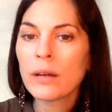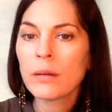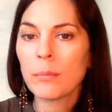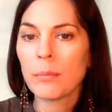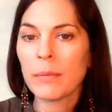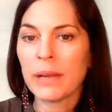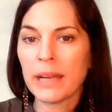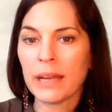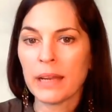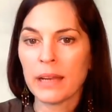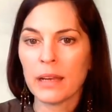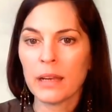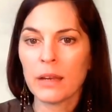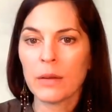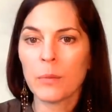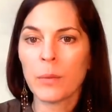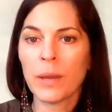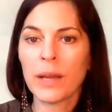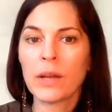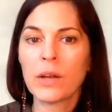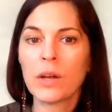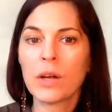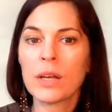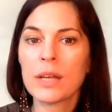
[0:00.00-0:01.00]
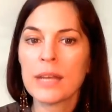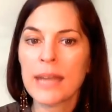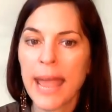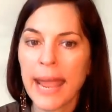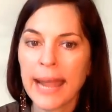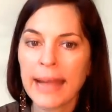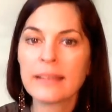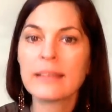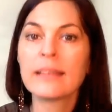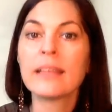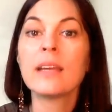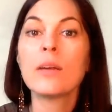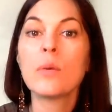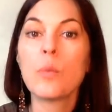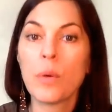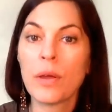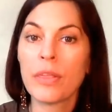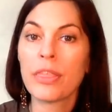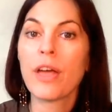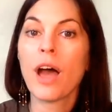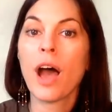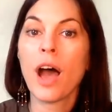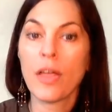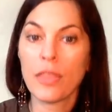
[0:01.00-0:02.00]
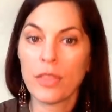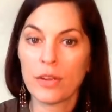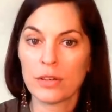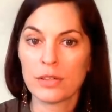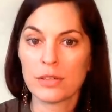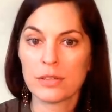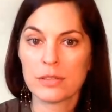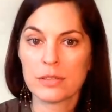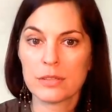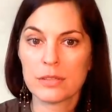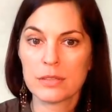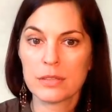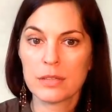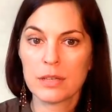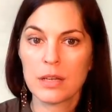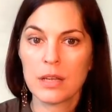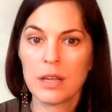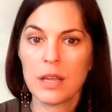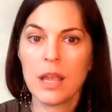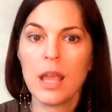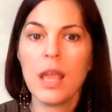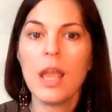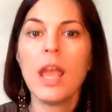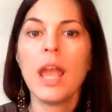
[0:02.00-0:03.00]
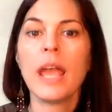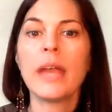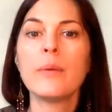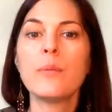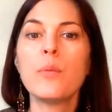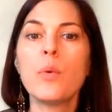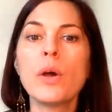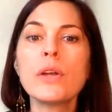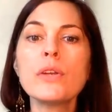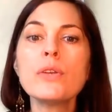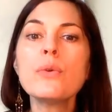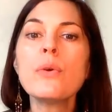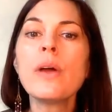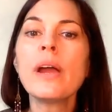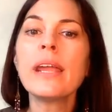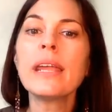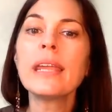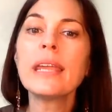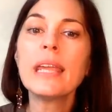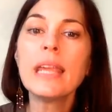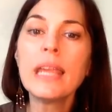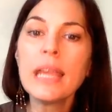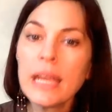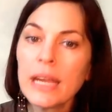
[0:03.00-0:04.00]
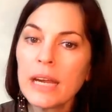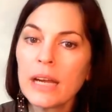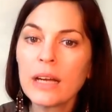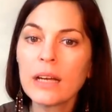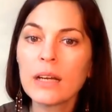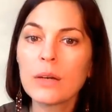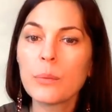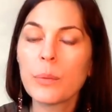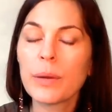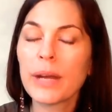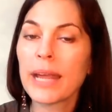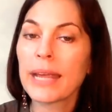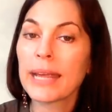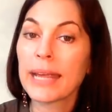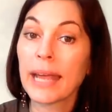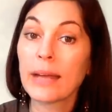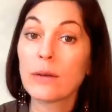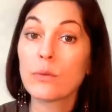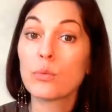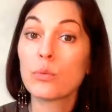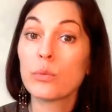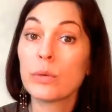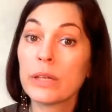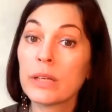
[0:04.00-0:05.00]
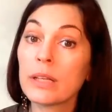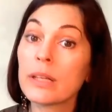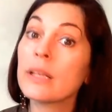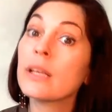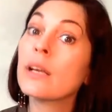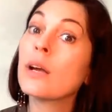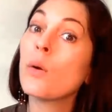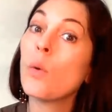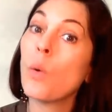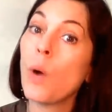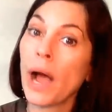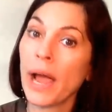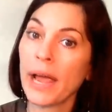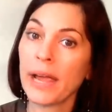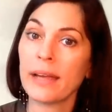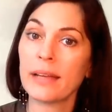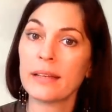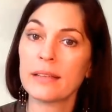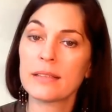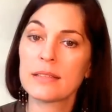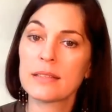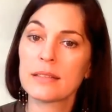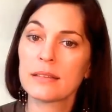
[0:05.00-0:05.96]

me when connecting with others? And what do I hear when I get really quiet?